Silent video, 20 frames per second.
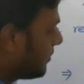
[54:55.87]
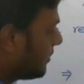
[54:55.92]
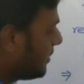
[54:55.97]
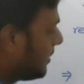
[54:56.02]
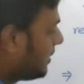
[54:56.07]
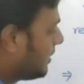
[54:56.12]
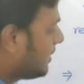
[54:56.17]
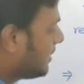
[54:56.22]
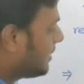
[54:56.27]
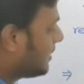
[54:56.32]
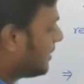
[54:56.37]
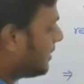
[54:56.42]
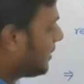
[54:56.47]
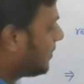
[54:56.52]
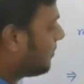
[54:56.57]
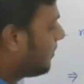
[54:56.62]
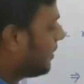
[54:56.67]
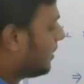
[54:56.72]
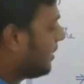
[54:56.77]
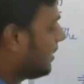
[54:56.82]
See, this is the
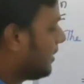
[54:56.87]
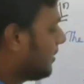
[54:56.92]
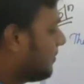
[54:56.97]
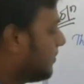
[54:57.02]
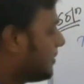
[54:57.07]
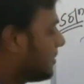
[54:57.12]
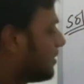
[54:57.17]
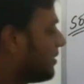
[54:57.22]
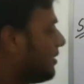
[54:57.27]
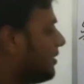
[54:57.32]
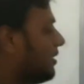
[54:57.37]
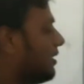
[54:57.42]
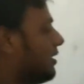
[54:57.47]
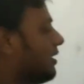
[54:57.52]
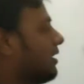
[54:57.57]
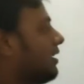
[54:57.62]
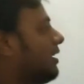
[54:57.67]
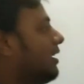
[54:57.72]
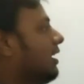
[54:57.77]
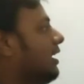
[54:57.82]
quadratic equation,
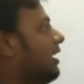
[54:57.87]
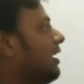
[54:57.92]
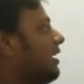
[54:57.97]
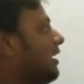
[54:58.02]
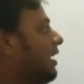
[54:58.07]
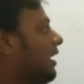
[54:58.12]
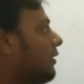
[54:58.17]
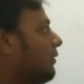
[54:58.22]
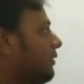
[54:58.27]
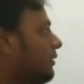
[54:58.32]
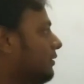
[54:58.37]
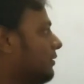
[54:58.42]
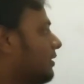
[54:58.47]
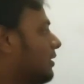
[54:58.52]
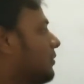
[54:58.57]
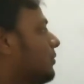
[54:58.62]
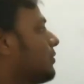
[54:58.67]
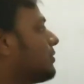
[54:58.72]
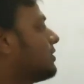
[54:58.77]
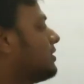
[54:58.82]
and according to
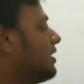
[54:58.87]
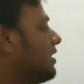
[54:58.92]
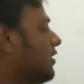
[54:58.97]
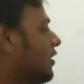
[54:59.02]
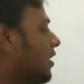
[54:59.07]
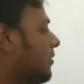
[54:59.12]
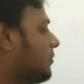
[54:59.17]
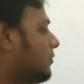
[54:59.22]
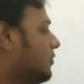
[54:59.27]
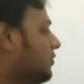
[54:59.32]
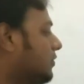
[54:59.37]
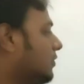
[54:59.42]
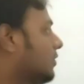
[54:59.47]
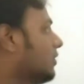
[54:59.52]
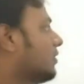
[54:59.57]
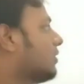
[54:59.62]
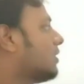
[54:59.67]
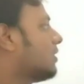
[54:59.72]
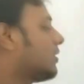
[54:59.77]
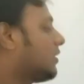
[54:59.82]
the question you have to
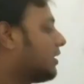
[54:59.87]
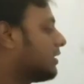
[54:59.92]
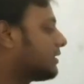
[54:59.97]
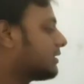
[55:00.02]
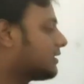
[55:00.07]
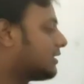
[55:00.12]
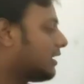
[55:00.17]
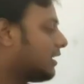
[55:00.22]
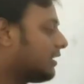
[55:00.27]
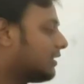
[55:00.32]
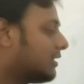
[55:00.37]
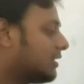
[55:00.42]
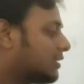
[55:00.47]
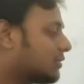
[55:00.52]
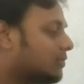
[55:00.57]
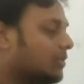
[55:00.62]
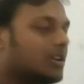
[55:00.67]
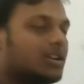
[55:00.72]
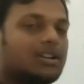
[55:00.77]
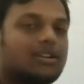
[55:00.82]
construct this
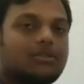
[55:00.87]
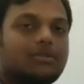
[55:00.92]
quadratic